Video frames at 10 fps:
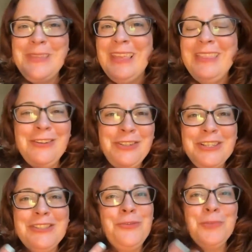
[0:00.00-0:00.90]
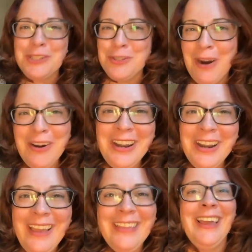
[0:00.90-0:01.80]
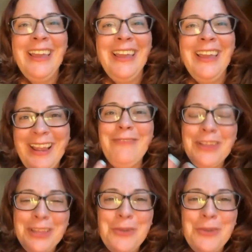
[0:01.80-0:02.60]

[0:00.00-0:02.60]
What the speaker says: they're just super smart. And like, I